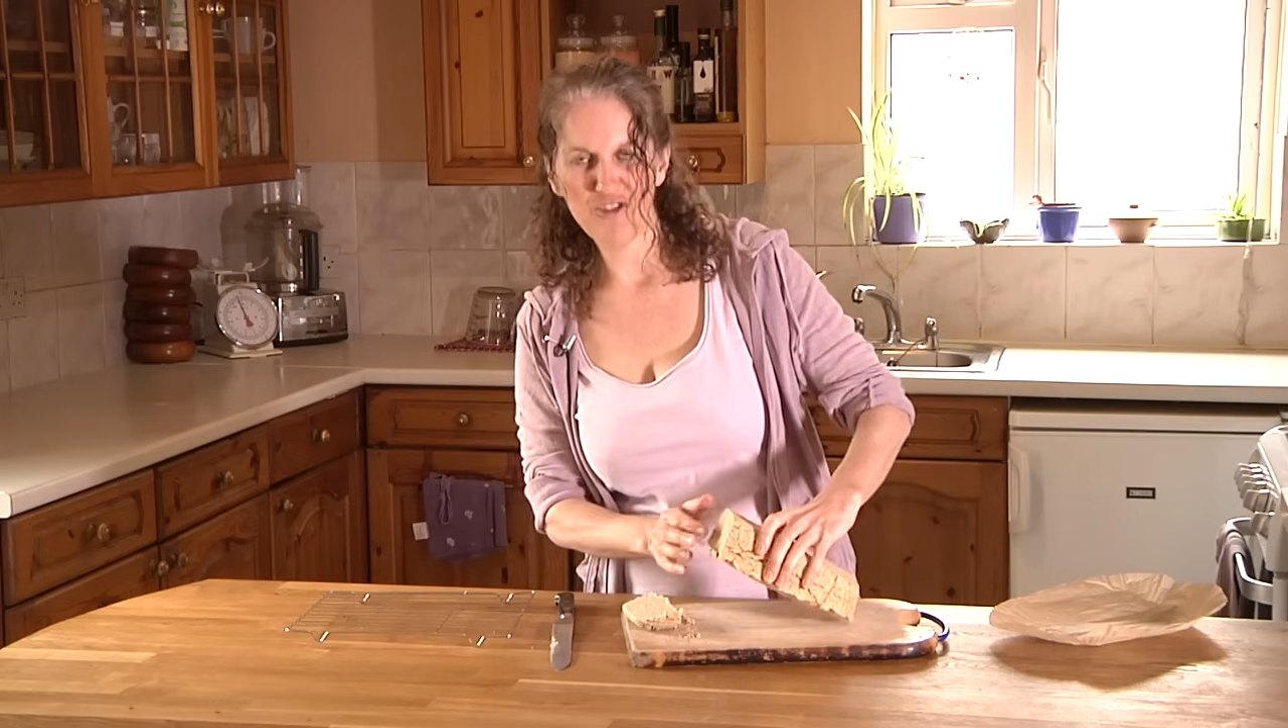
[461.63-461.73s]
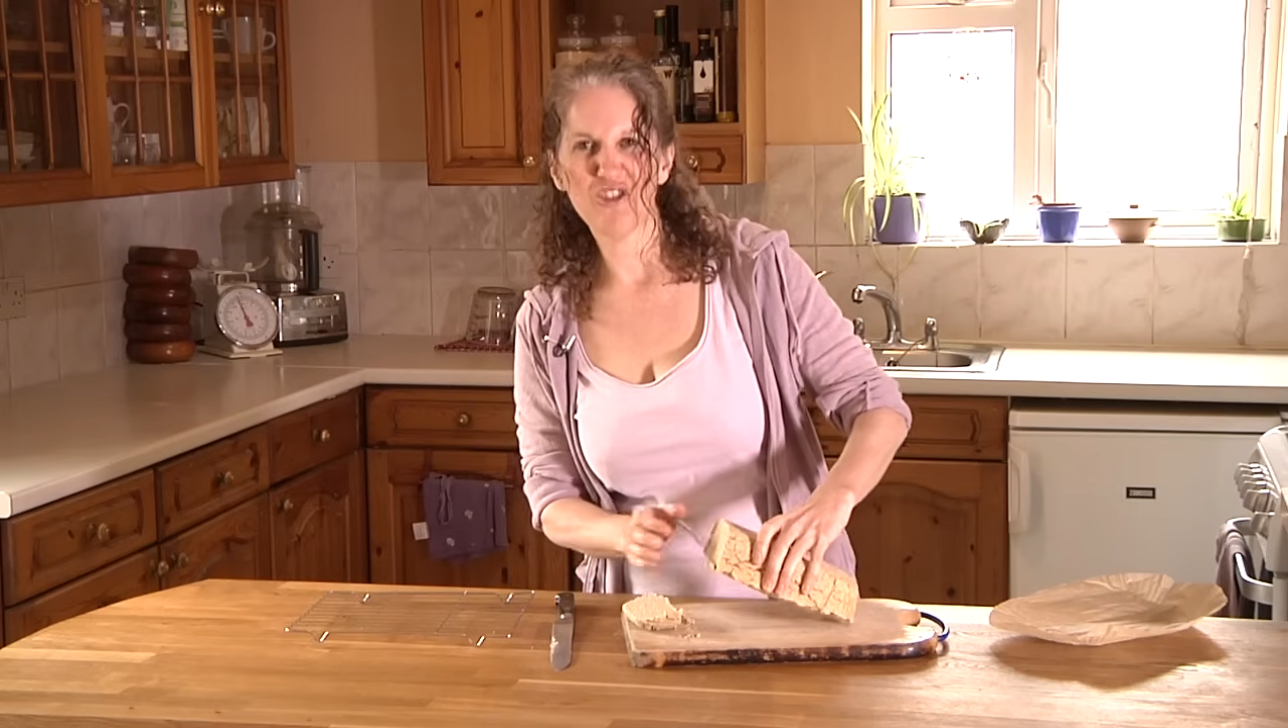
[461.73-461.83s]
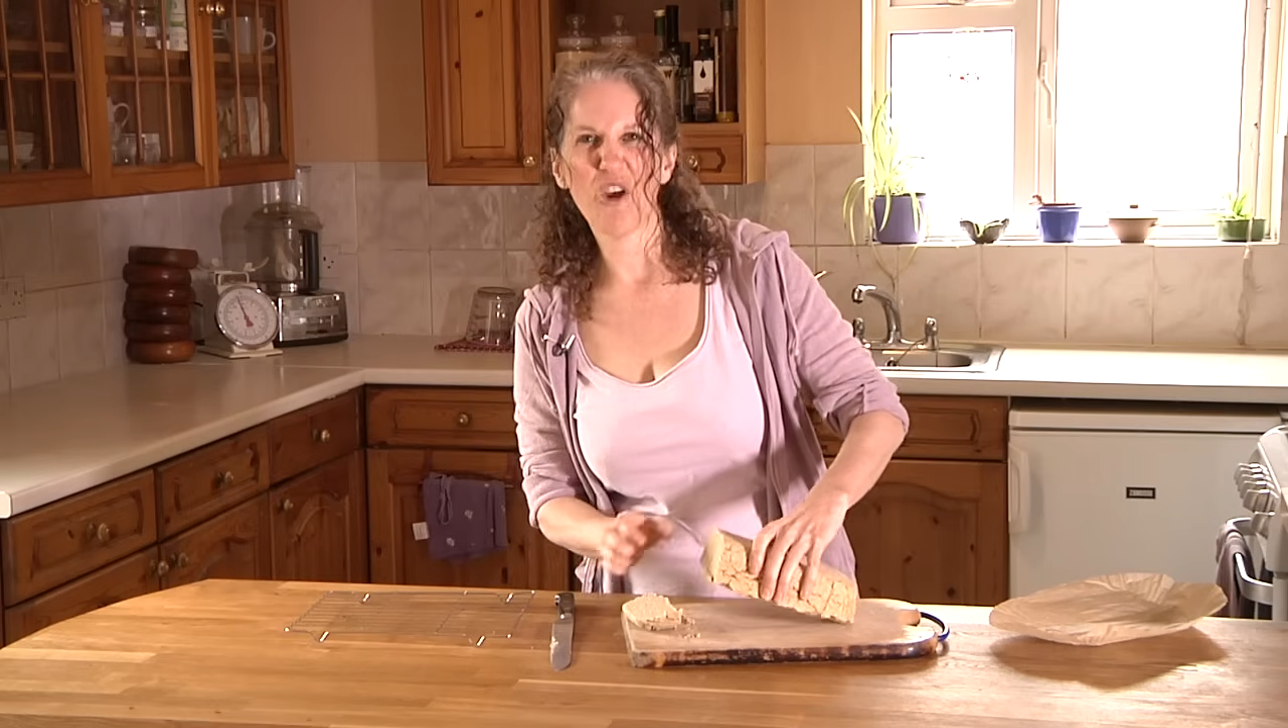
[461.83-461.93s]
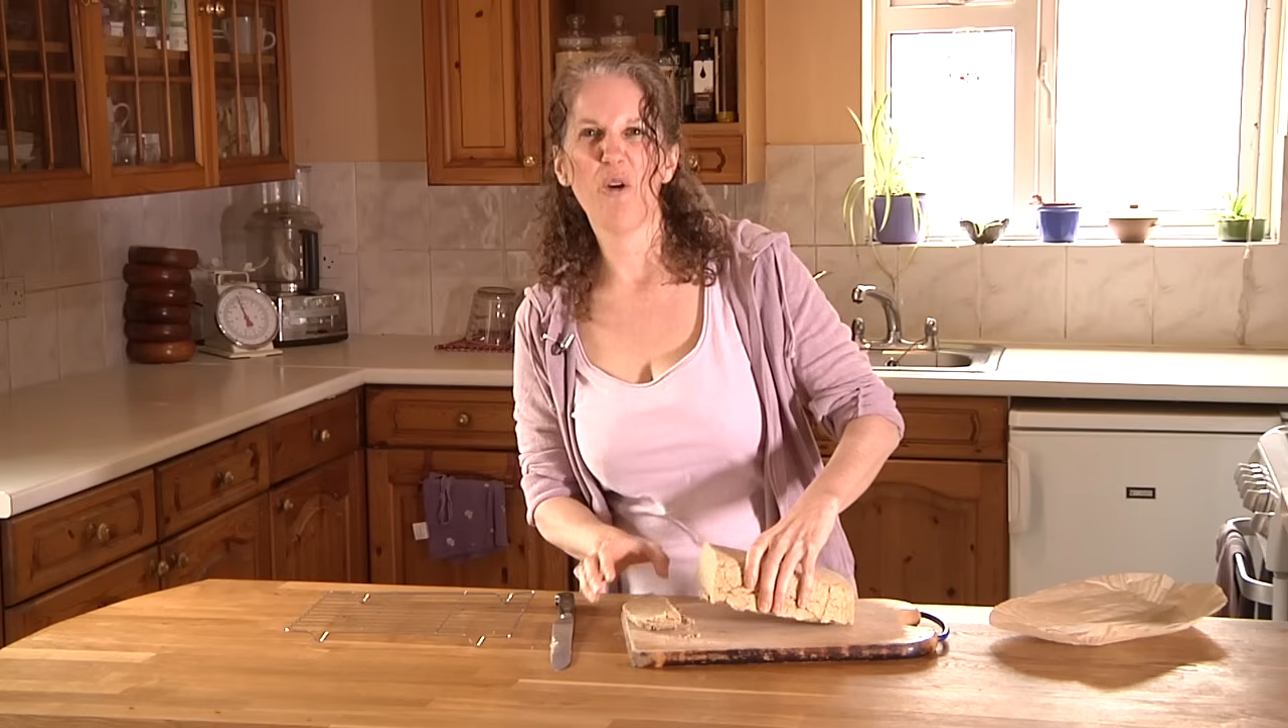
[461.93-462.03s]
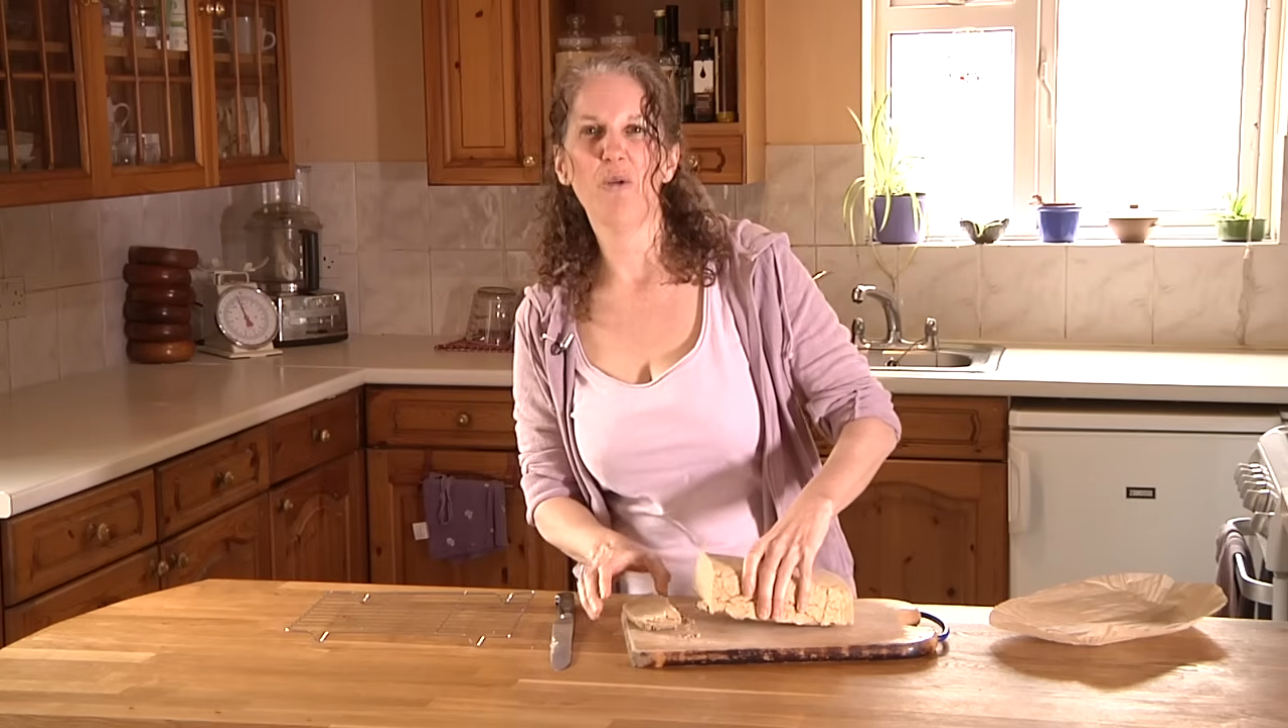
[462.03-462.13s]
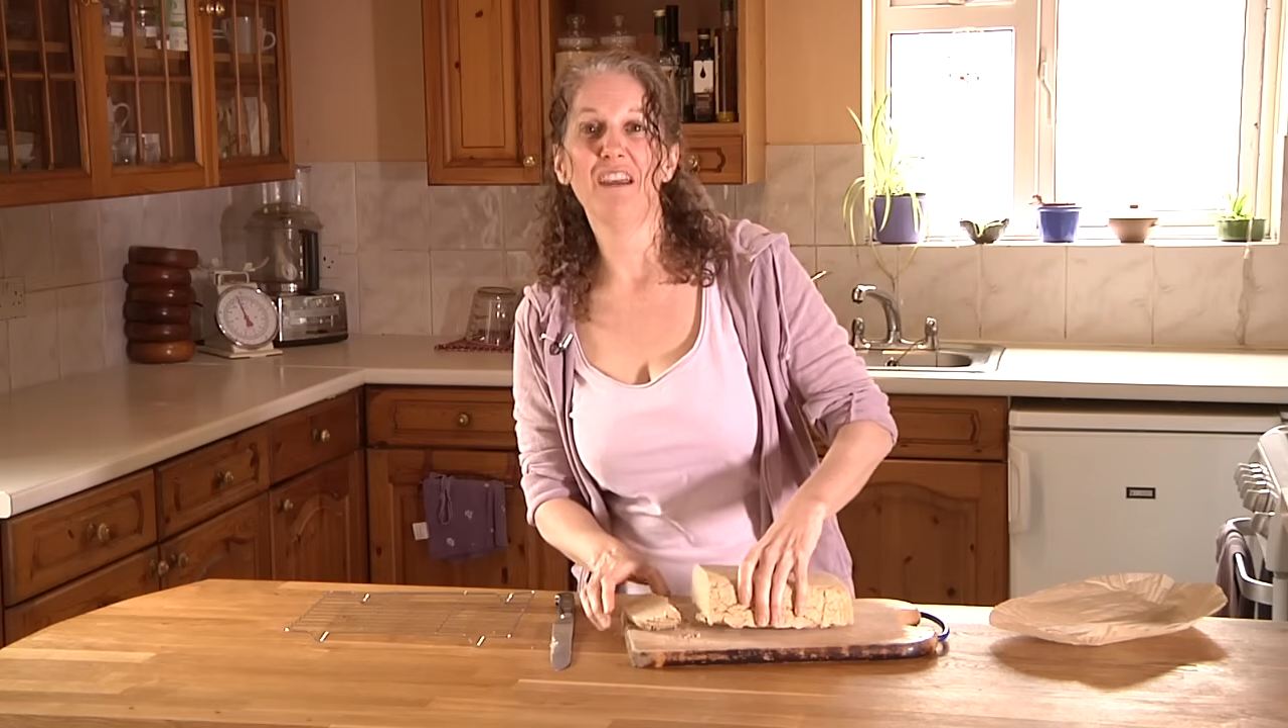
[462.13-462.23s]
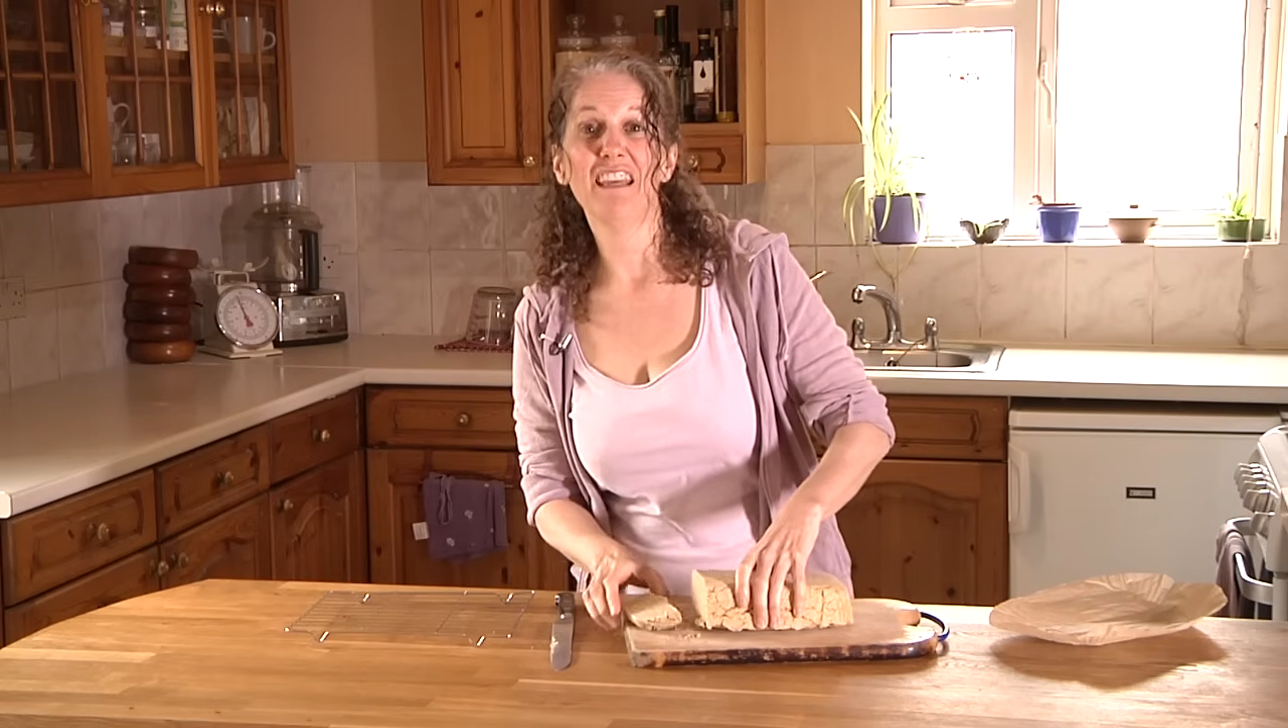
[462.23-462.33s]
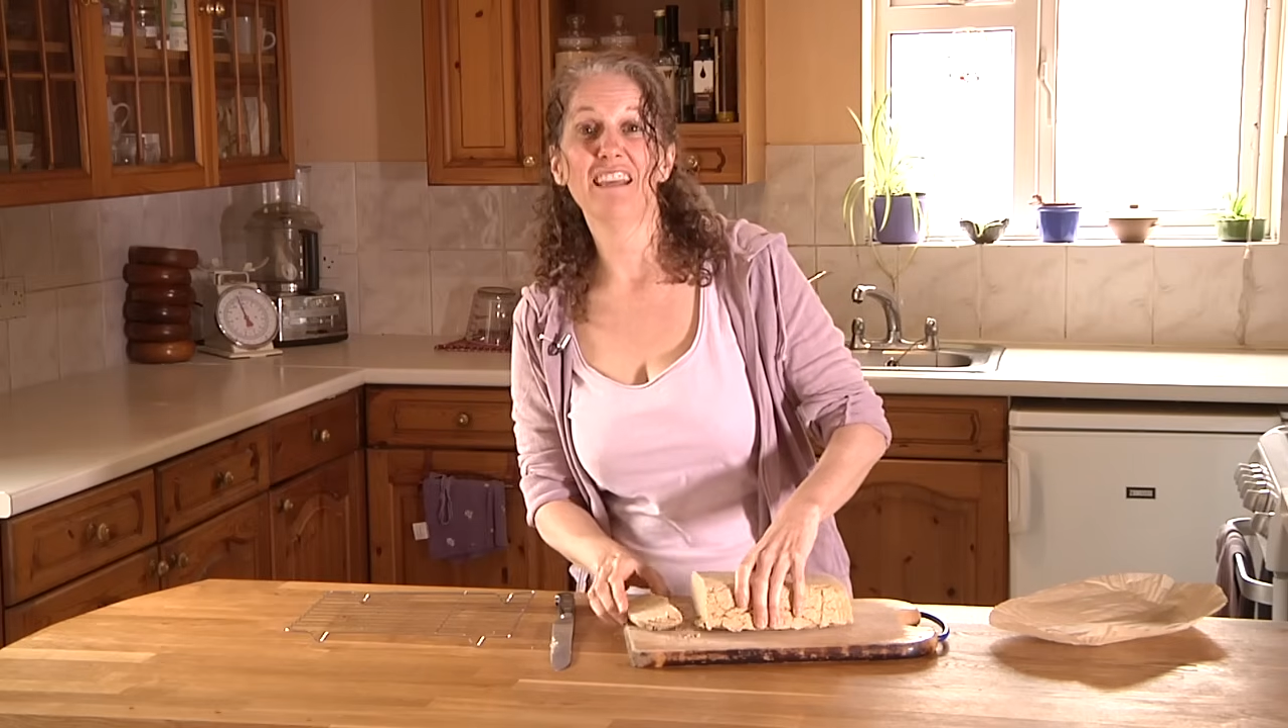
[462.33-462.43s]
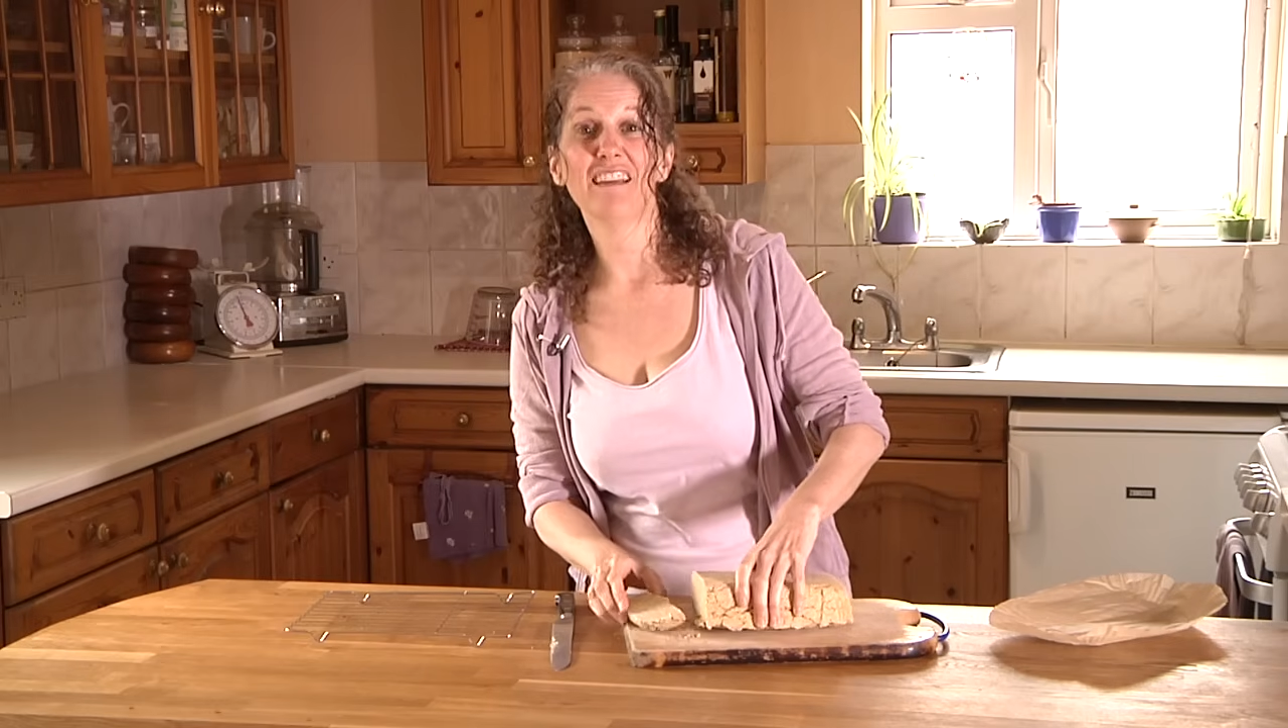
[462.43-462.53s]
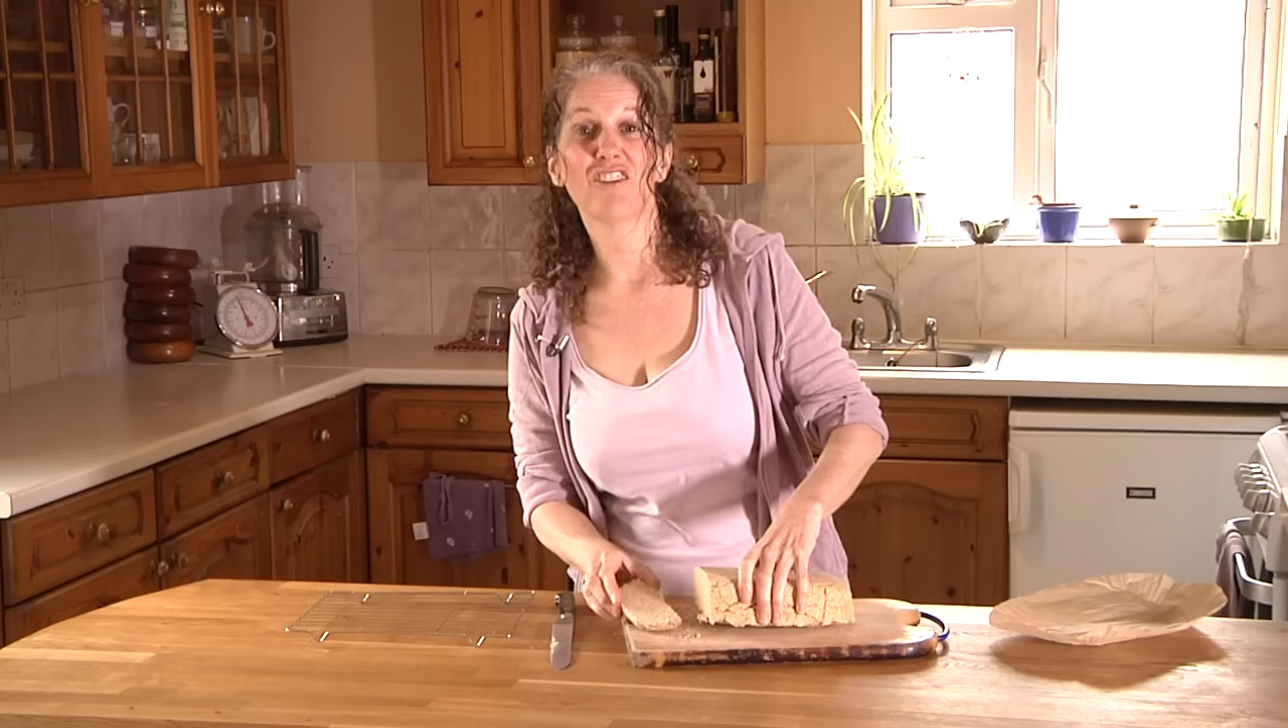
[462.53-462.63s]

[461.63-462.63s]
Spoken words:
doughy